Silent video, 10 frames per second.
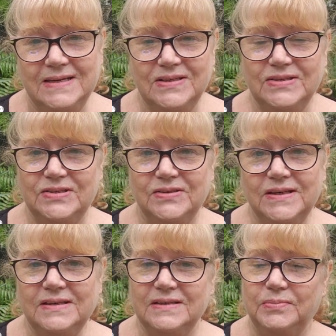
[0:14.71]

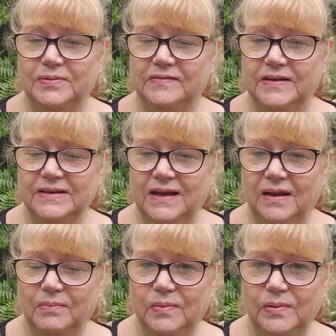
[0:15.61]
industry to provide
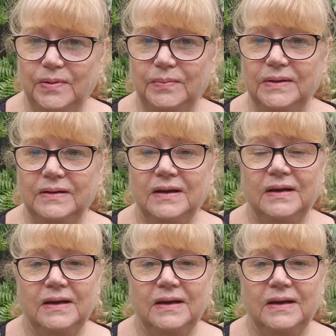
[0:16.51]
employment